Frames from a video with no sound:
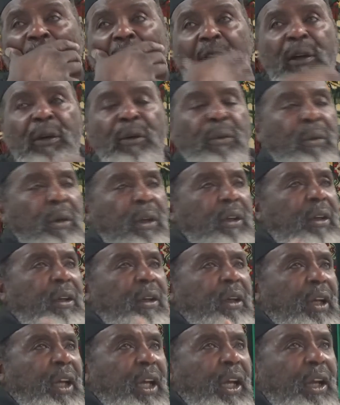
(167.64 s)
I
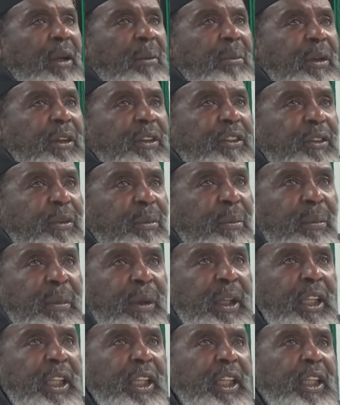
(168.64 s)
wonder how much
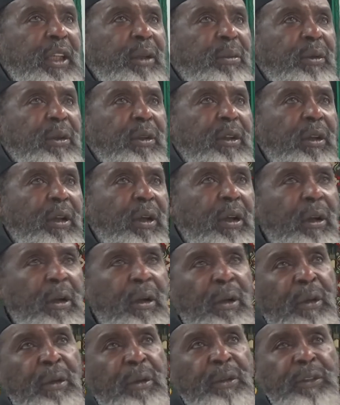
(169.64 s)
money it would
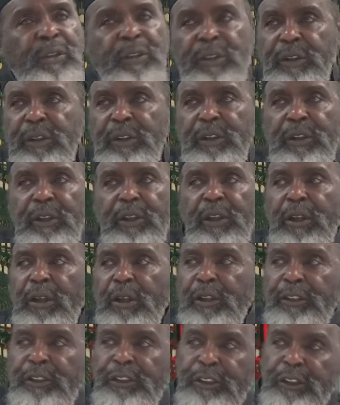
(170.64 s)

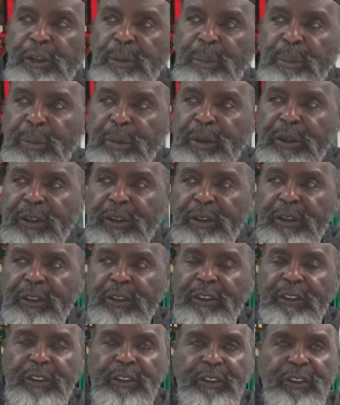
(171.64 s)
cost to put
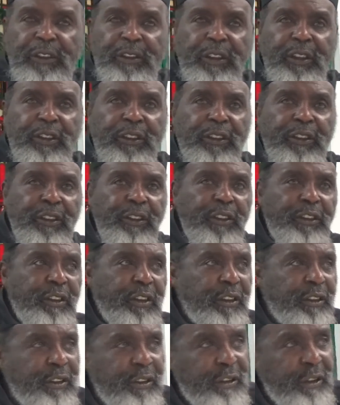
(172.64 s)
such and
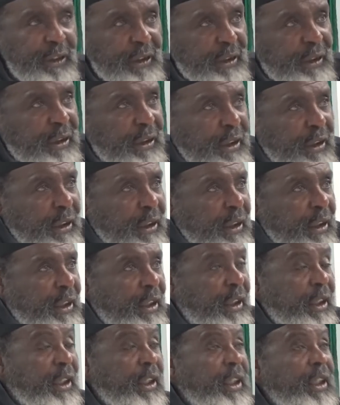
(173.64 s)
such
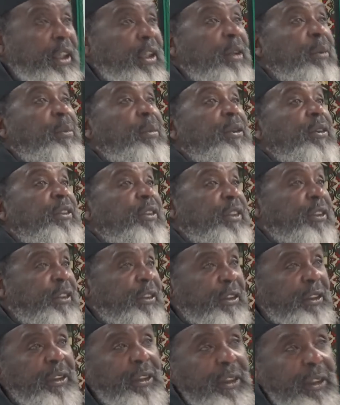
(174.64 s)
in a position.
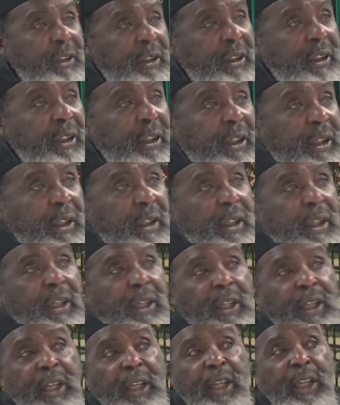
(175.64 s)

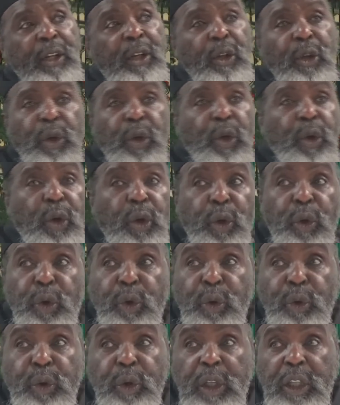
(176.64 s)
And
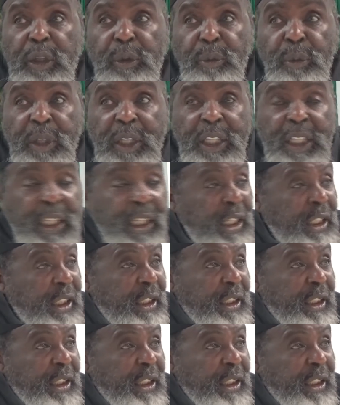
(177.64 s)
who could we get